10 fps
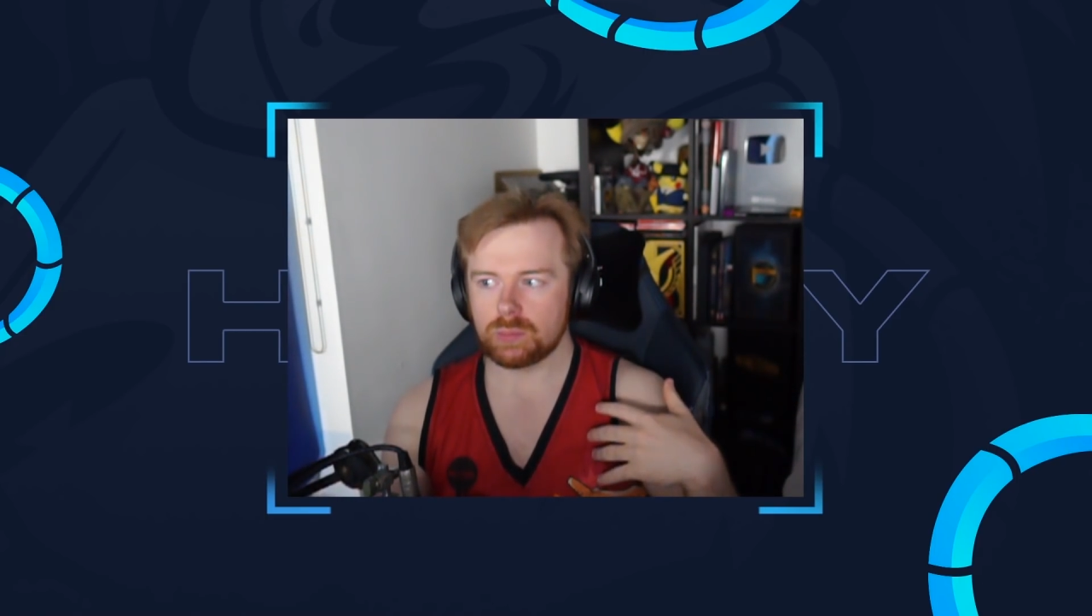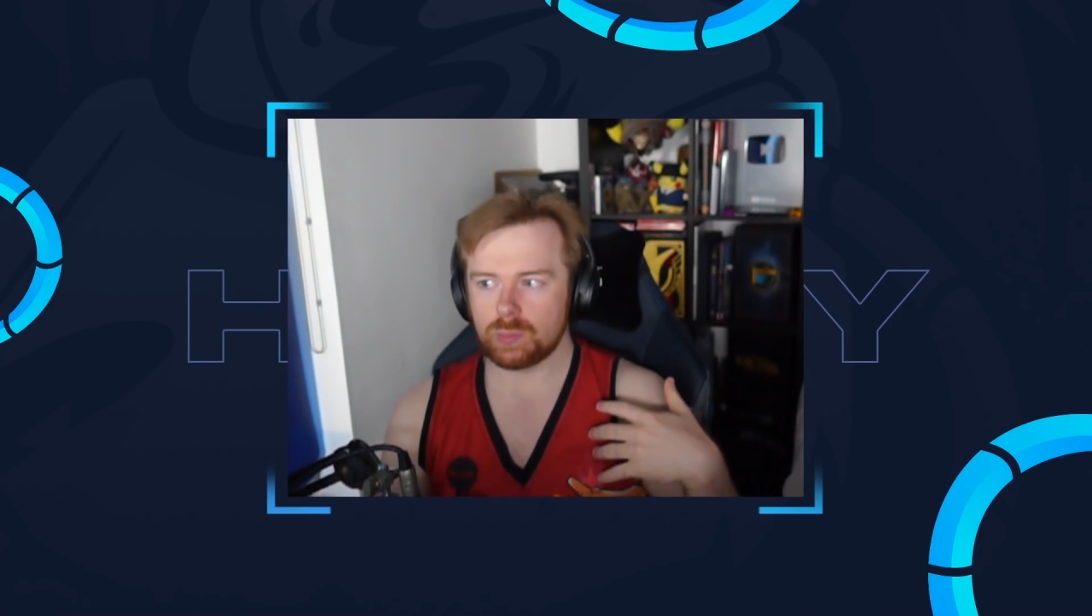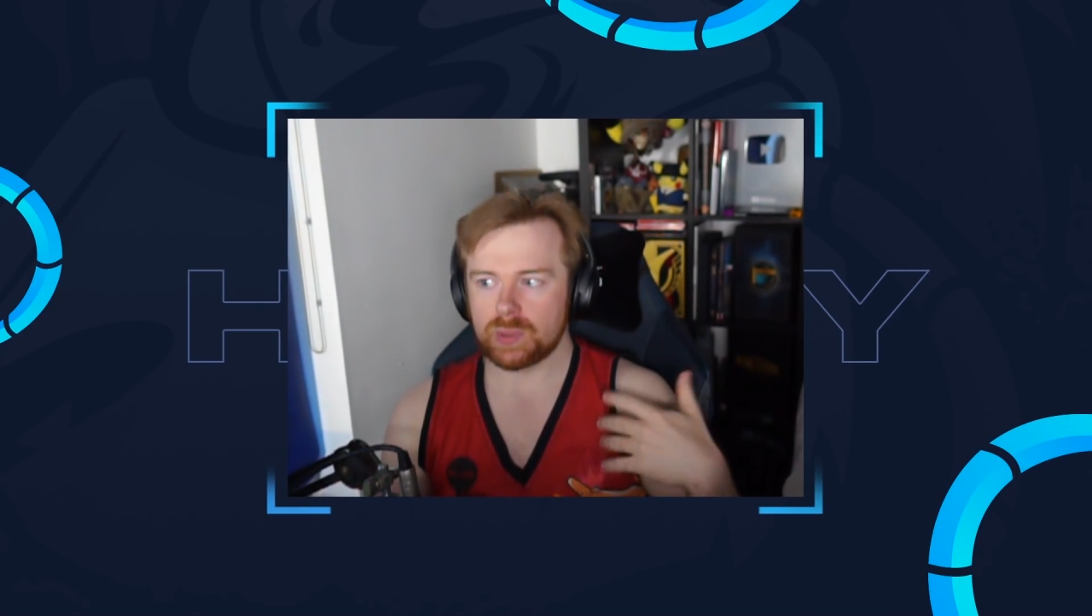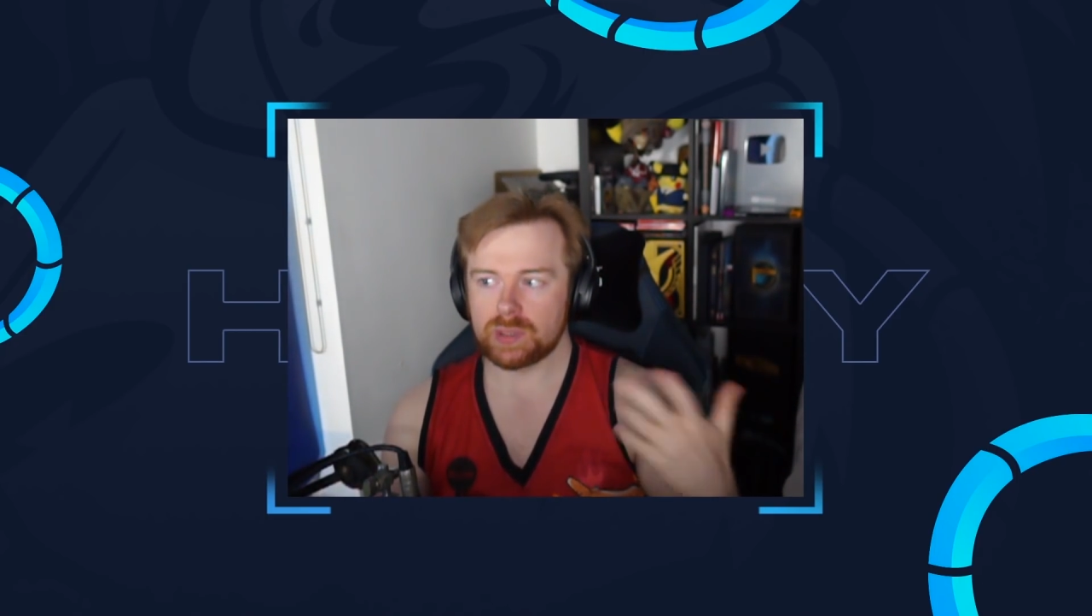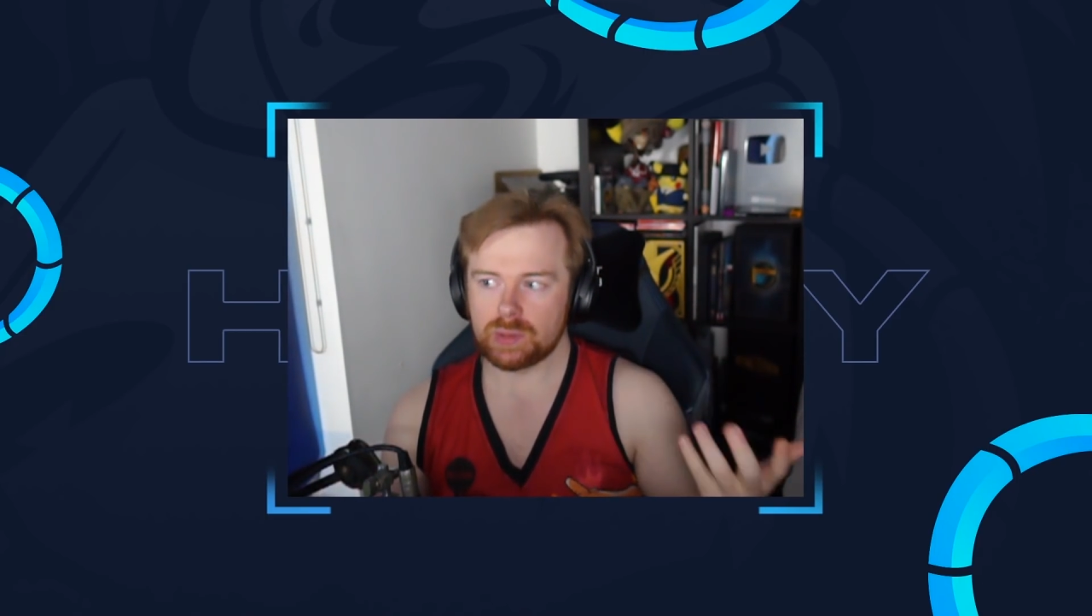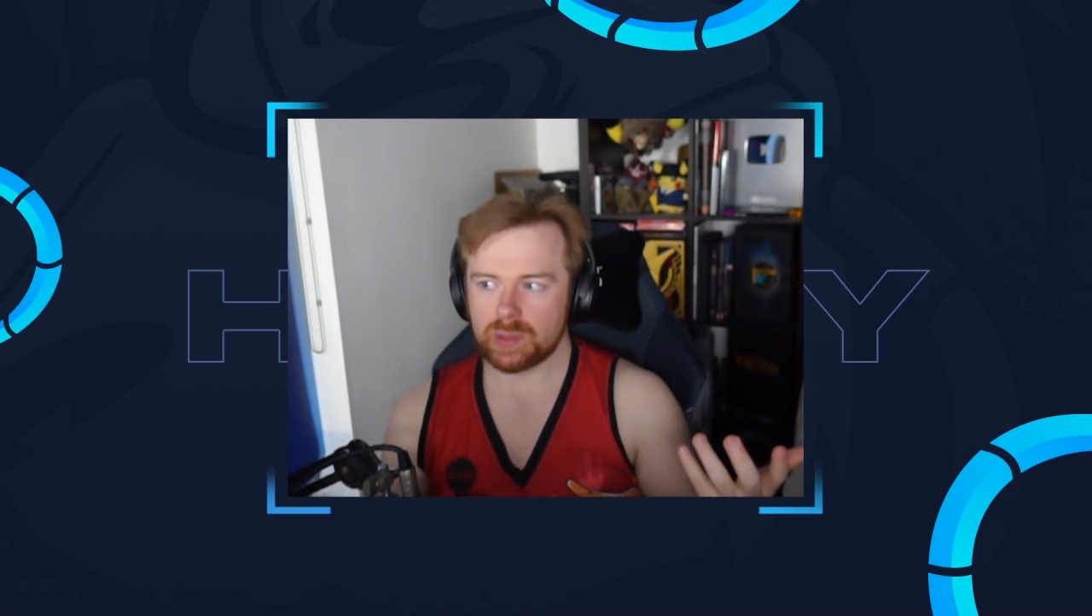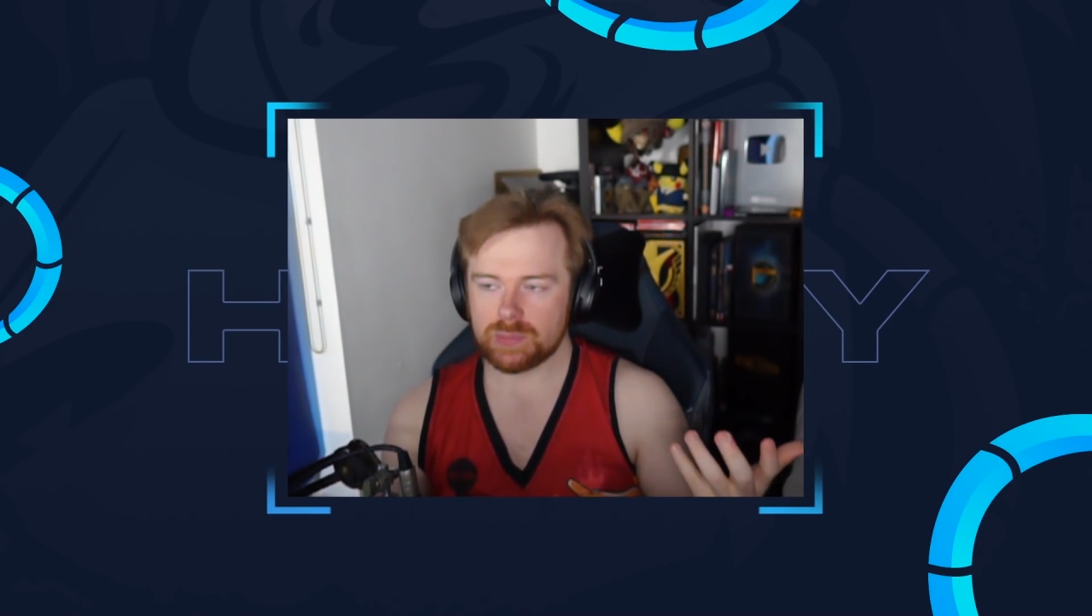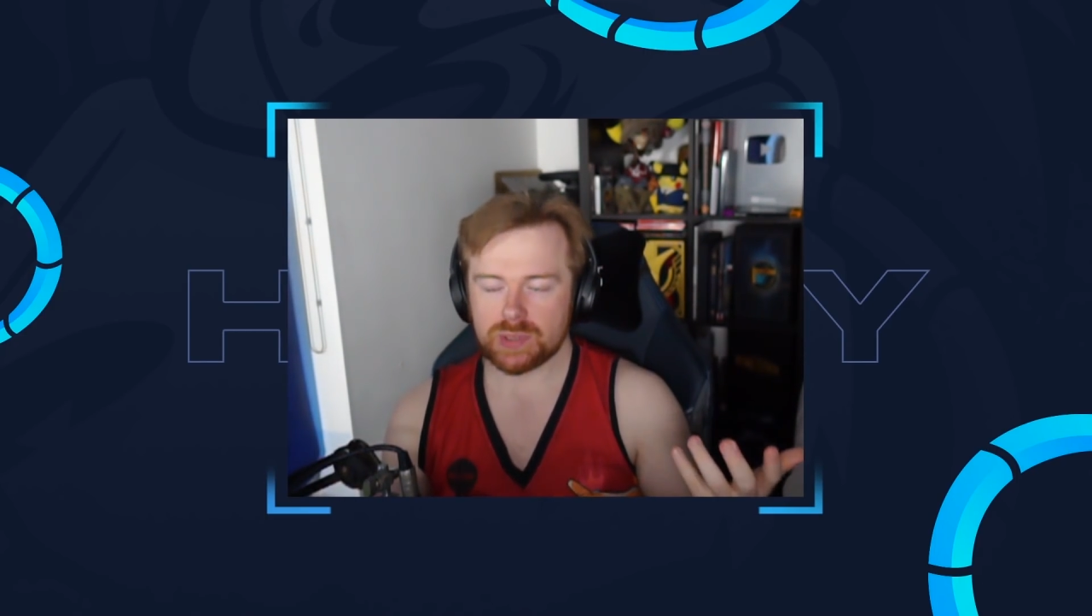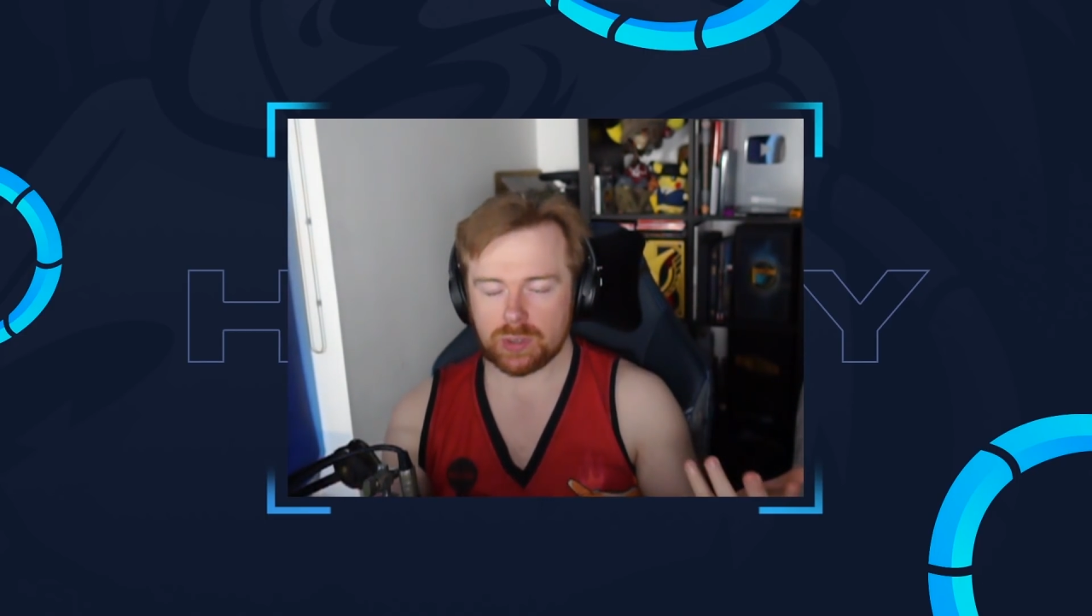when it comes to